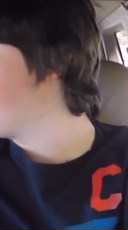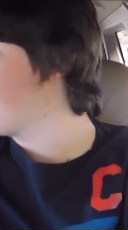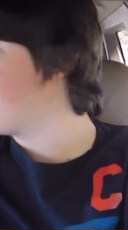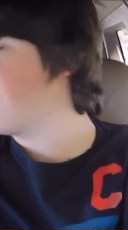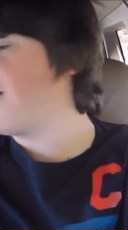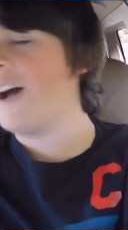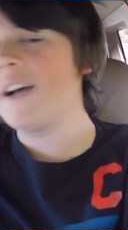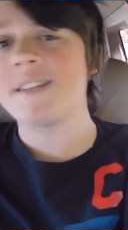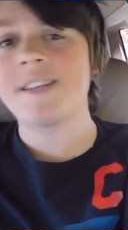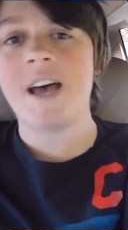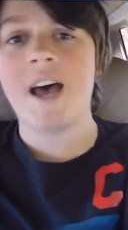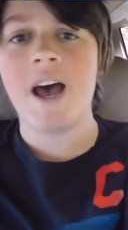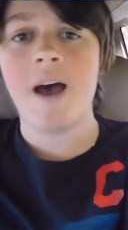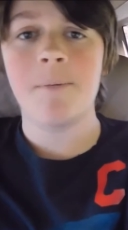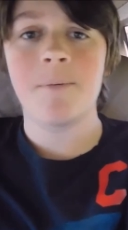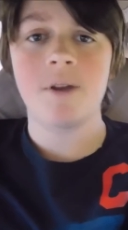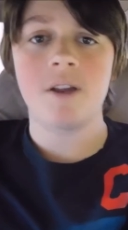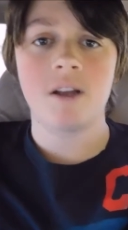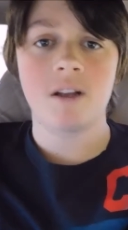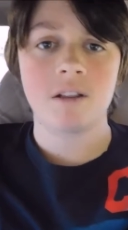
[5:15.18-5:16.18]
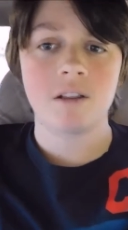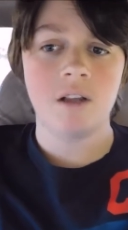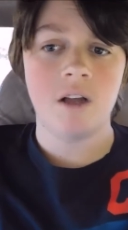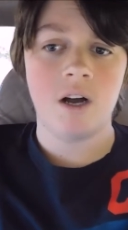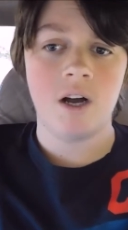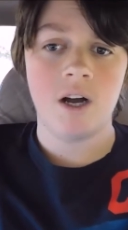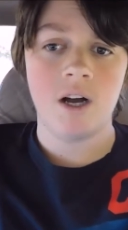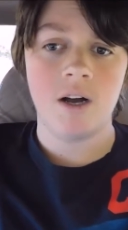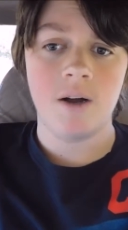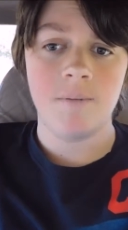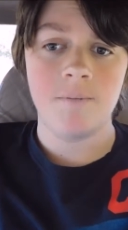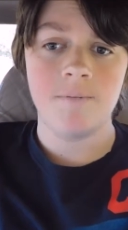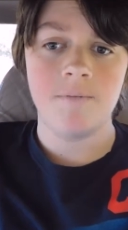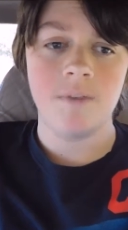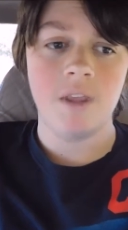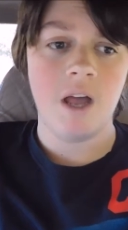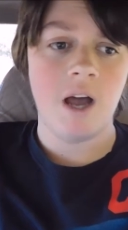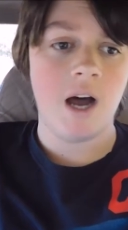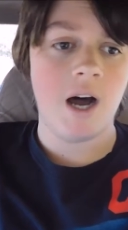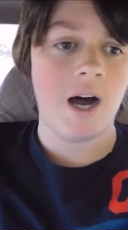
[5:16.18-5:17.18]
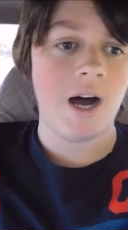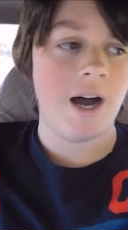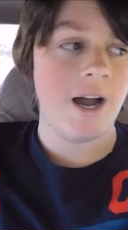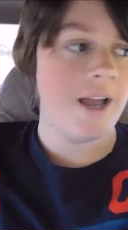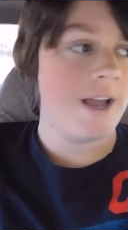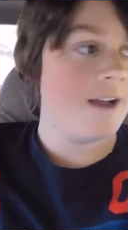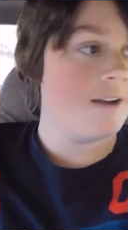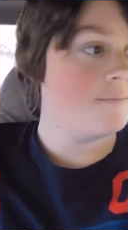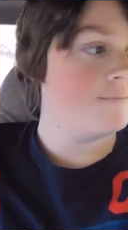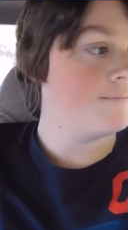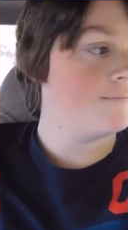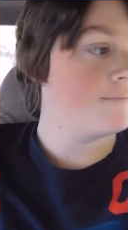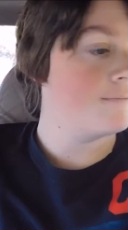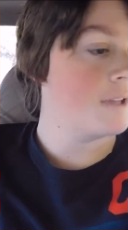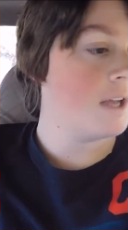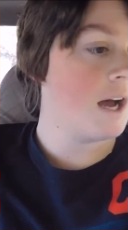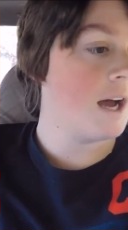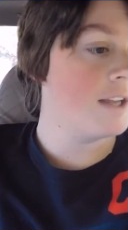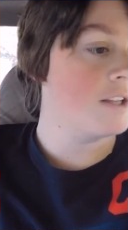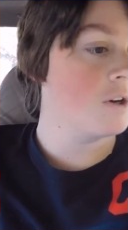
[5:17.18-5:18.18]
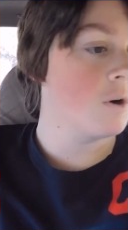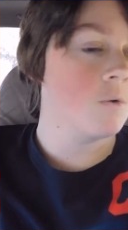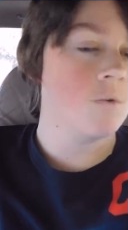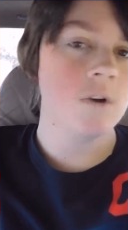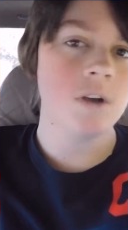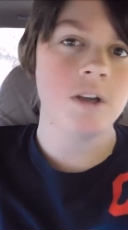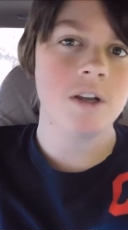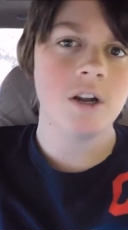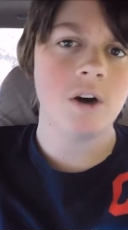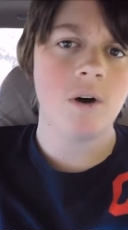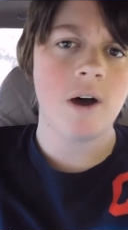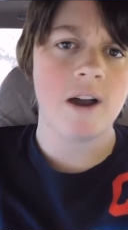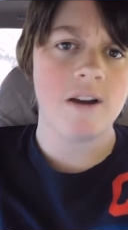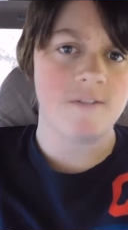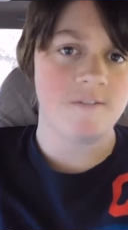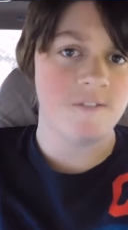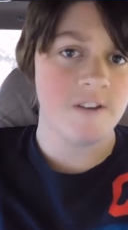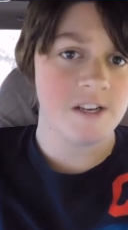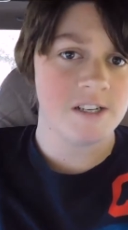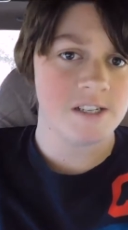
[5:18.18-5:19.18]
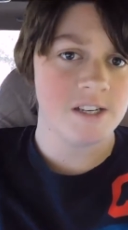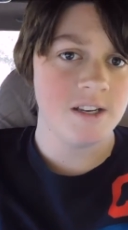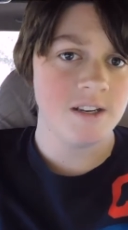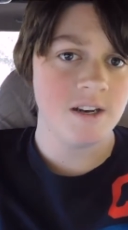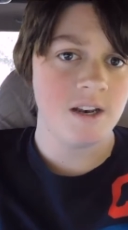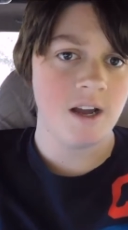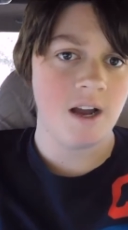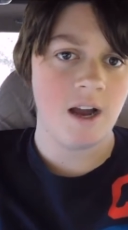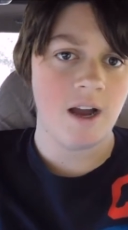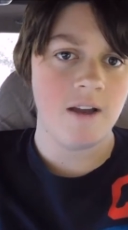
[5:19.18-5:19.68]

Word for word: if that's happening, um, I, I don't really know how to fix it.